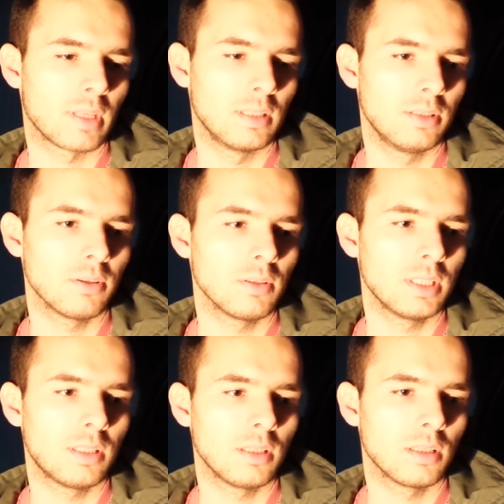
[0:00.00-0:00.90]
and the only
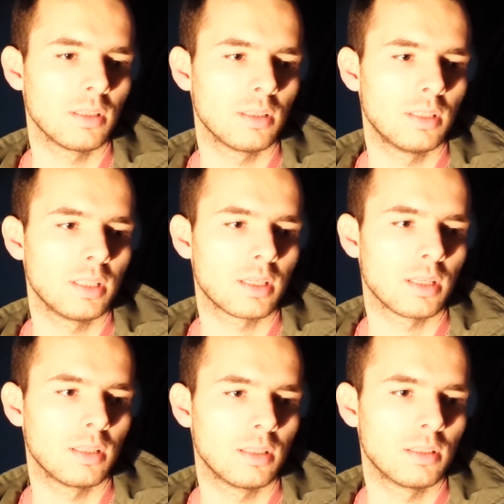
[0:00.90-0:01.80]
thing that
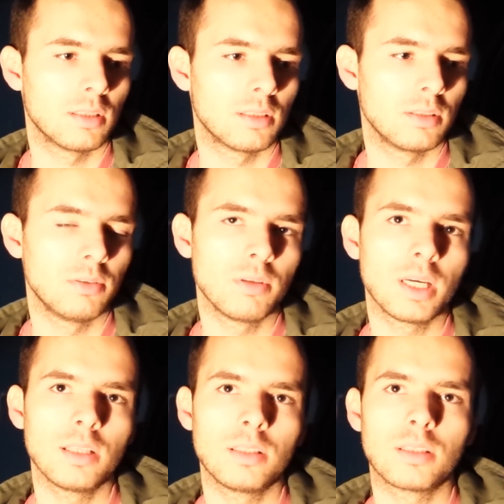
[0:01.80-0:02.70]
can
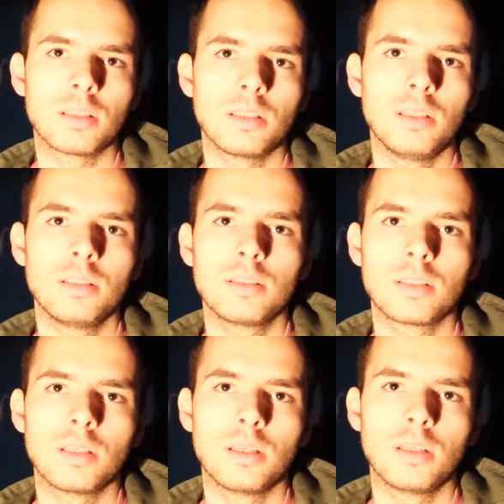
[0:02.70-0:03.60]
unite is